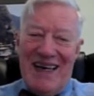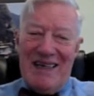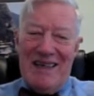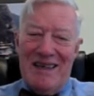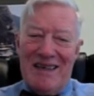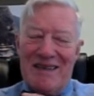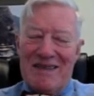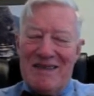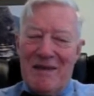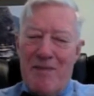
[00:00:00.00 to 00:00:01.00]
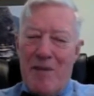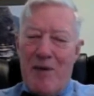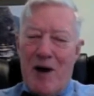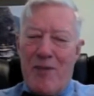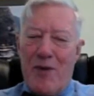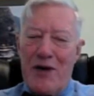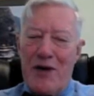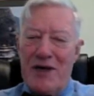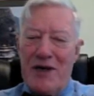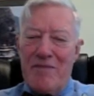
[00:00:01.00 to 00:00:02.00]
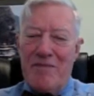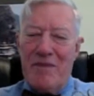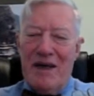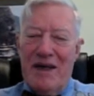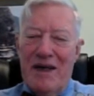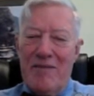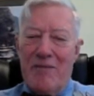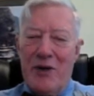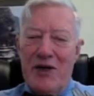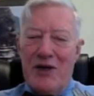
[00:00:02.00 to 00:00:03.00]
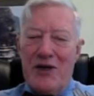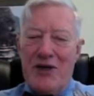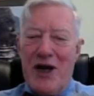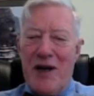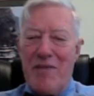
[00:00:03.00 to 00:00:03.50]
the Pepper operation in pretty good shape.